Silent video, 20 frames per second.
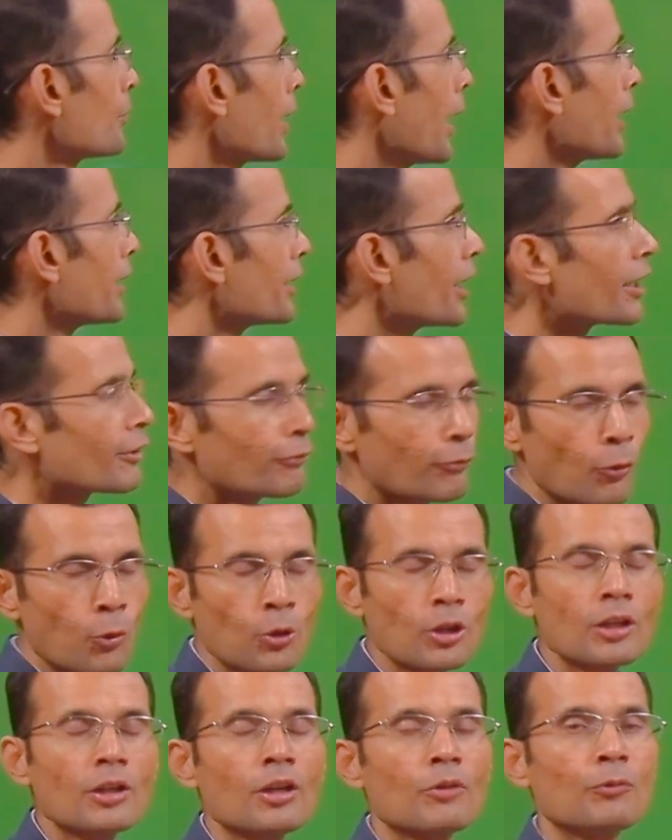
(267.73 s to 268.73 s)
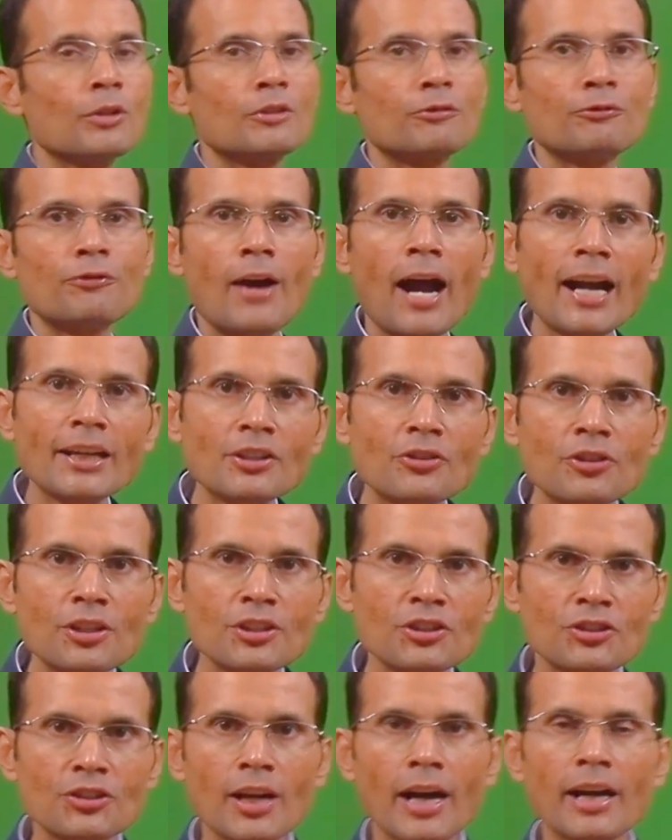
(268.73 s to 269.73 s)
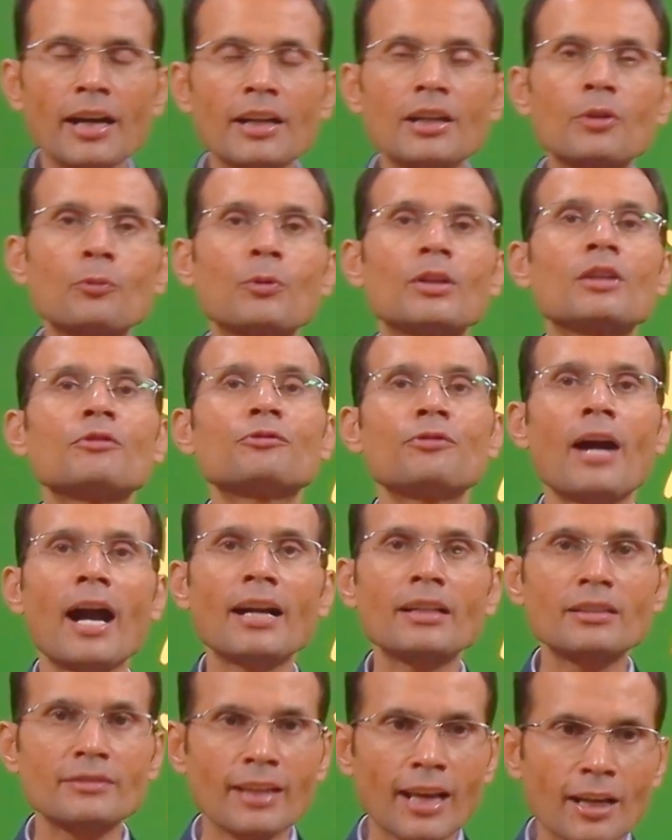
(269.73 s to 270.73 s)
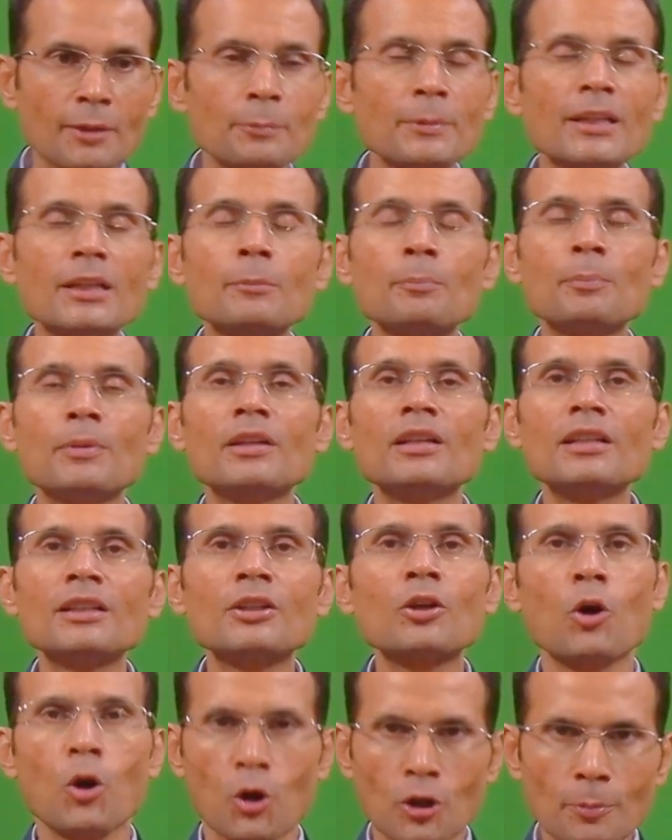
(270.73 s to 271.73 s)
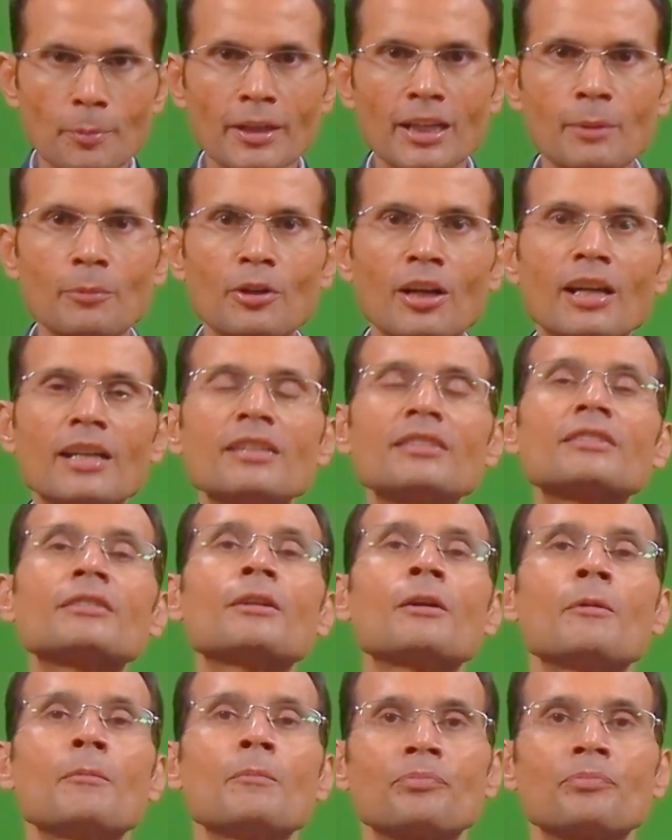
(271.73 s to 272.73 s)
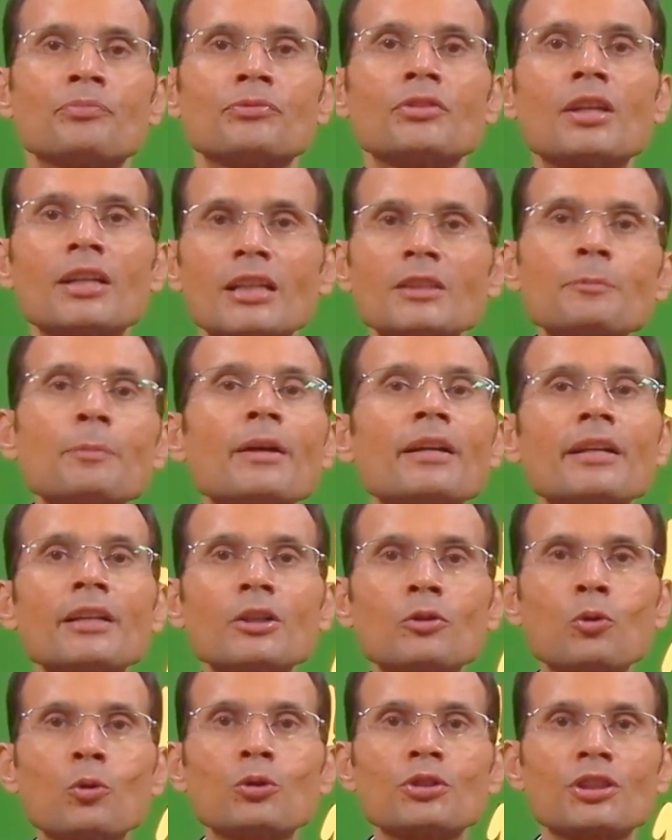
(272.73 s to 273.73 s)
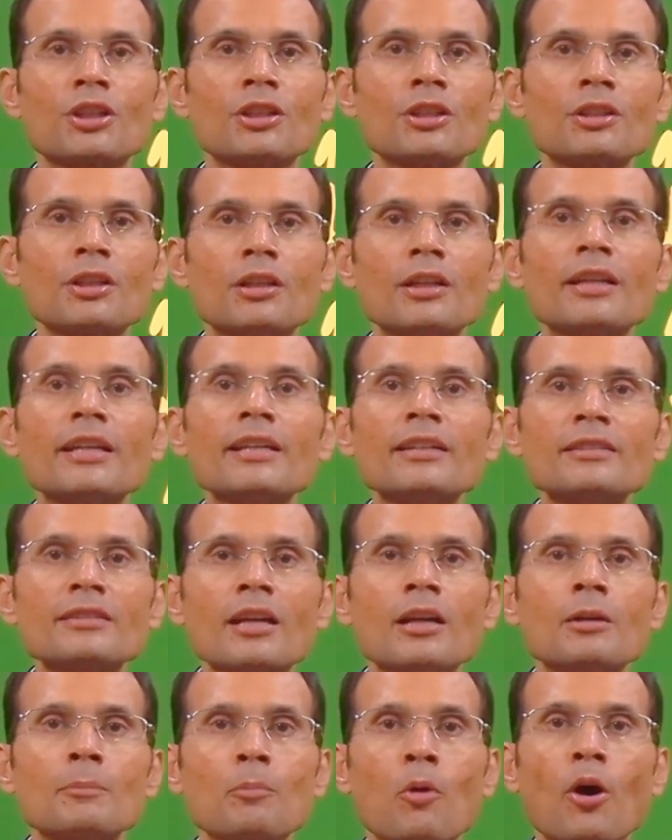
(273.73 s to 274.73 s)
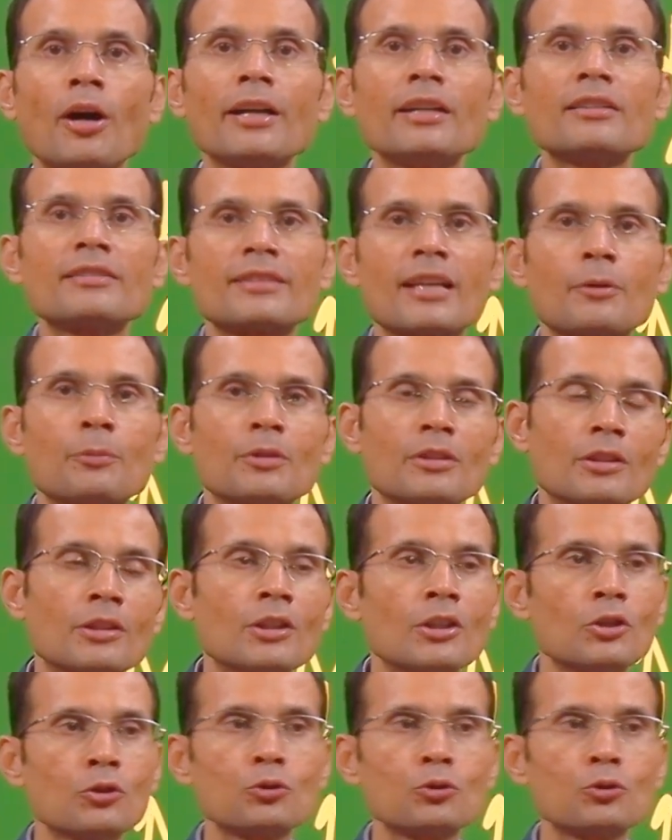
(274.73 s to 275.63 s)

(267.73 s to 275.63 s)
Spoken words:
And therefore, with fat-rich diet, when the fats are being burnt or metabolized, the respiratory quotient is 0.7.